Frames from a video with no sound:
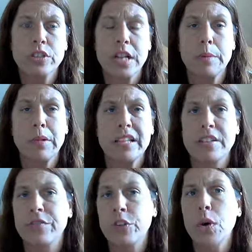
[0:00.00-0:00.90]
and I place a
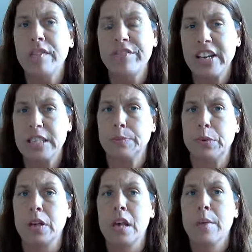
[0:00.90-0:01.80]
few on Facebook